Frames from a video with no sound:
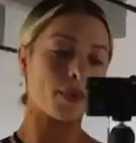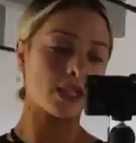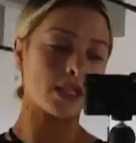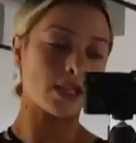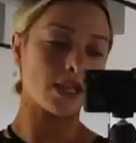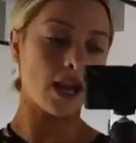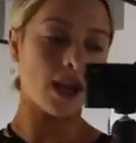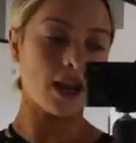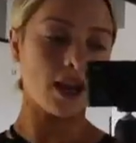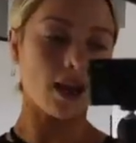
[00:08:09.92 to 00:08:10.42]
But
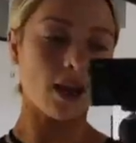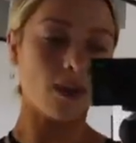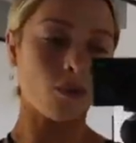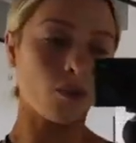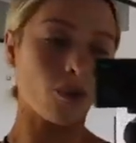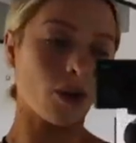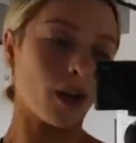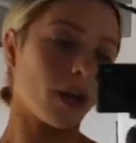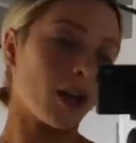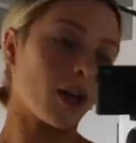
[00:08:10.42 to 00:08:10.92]
today
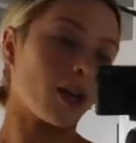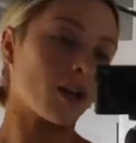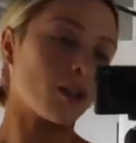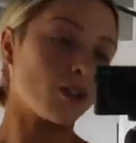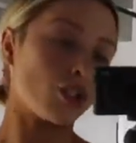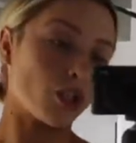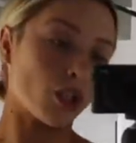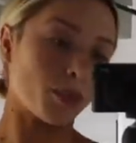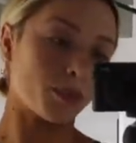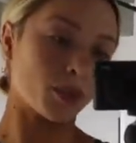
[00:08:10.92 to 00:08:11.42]
I'm
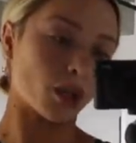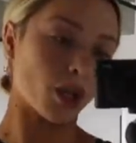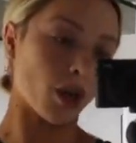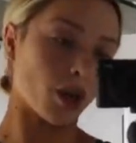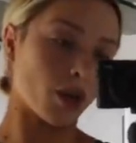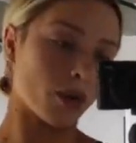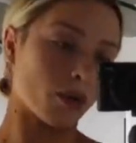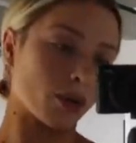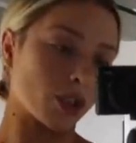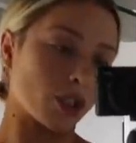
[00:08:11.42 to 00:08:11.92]
wearing
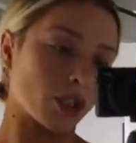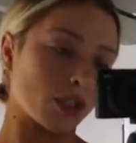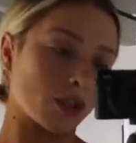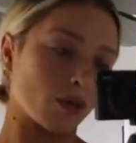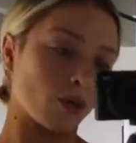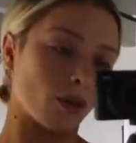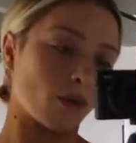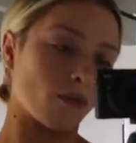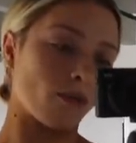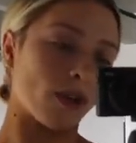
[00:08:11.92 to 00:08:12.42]
Gymshark, which
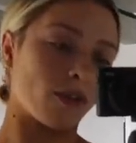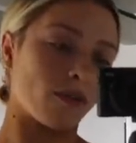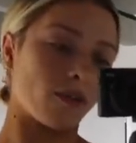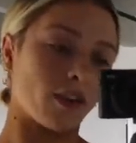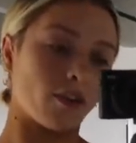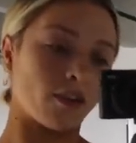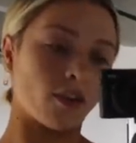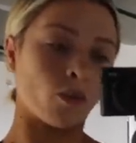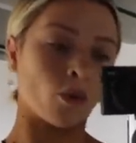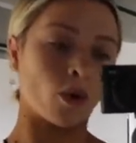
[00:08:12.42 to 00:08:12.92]
is one of my
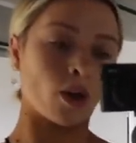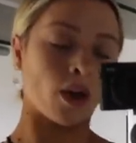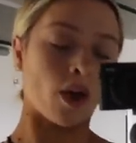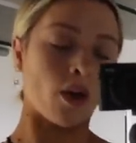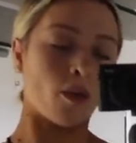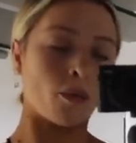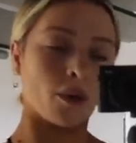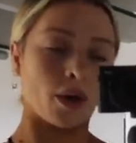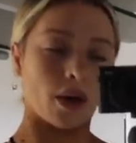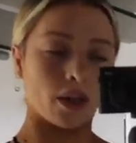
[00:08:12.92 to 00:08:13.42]
favorite
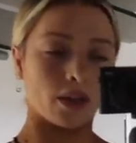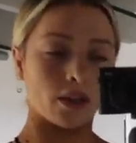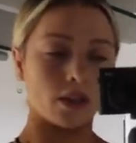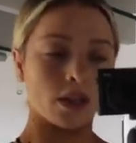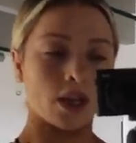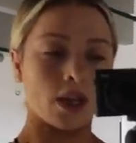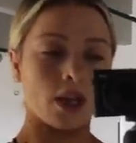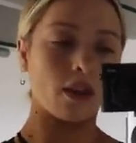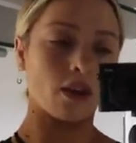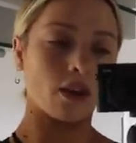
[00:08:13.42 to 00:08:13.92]
workout
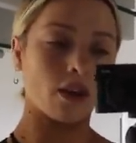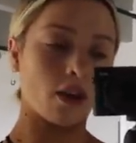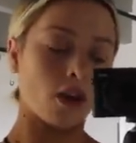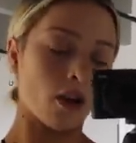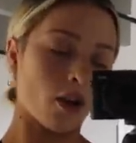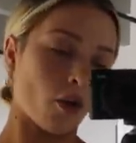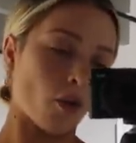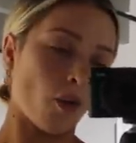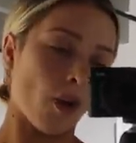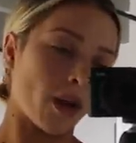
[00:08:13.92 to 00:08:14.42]
brands.
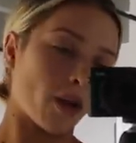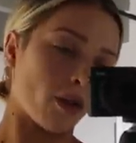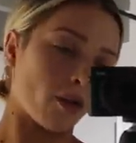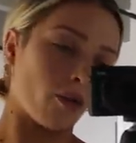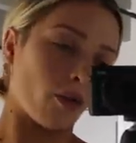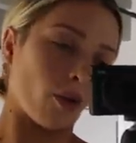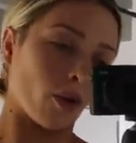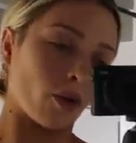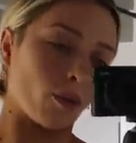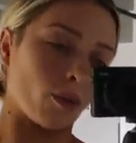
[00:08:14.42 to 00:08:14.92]
They're quite
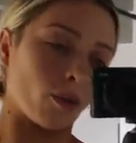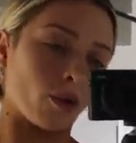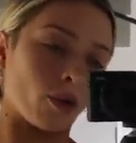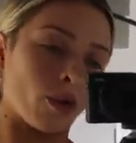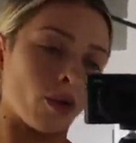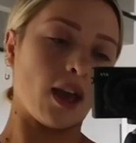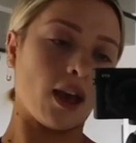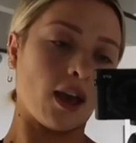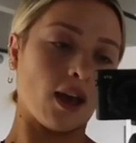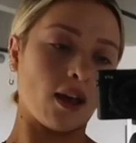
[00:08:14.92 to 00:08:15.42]

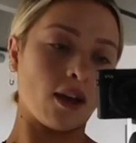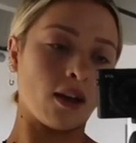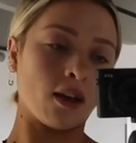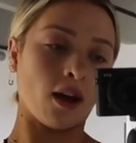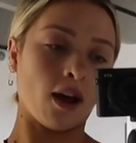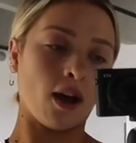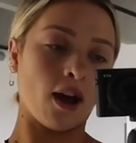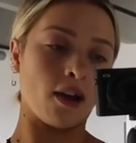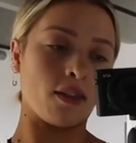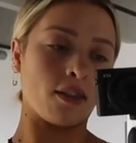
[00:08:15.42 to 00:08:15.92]
affordable and
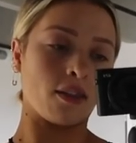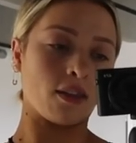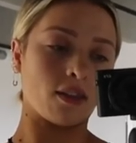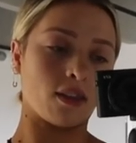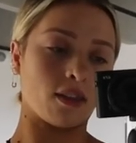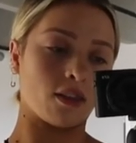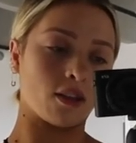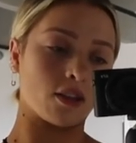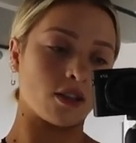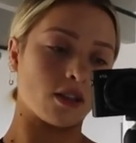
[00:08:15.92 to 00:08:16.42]
I
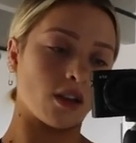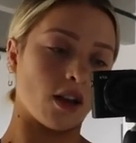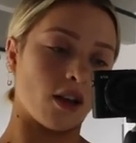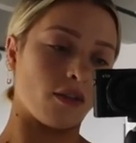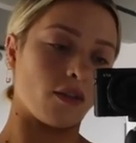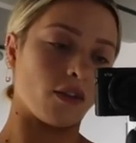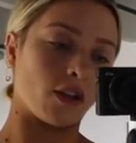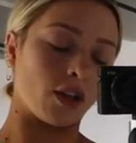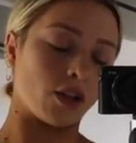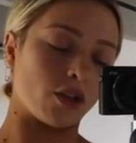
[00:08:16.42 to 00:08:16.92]
think their
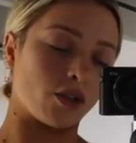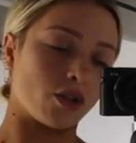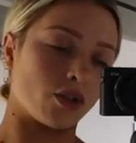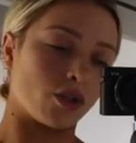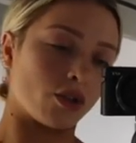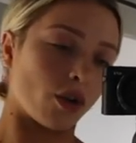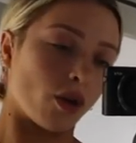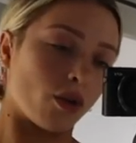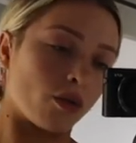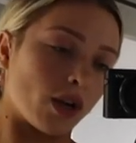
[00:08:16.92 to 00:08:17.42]
stuff is
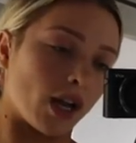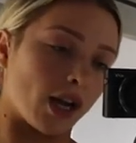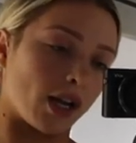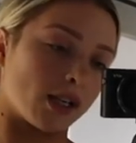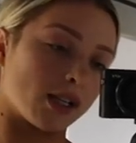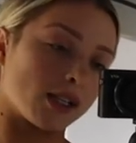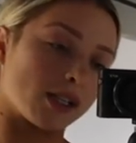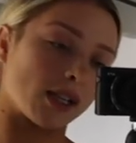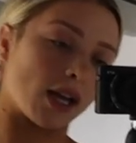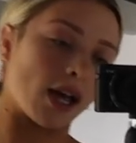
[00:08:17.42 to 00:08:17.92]
so
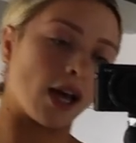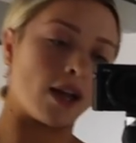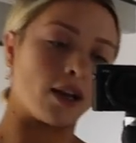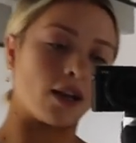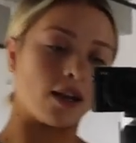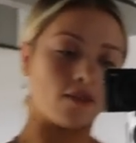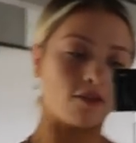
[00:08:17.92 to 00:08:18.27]
nice and